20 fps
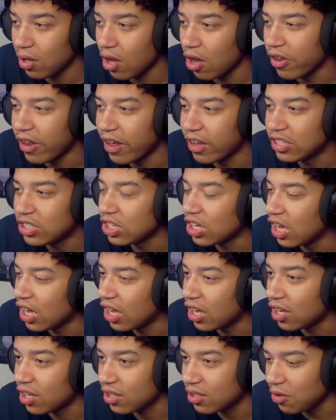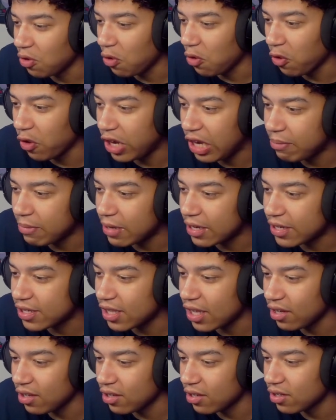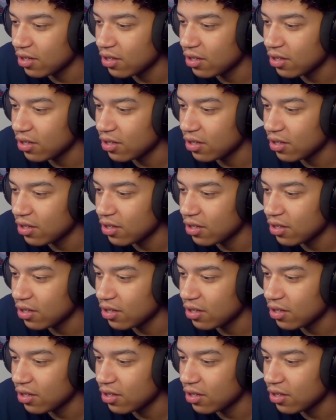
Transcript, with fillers: Oh, that's, uh, Orihime's thing.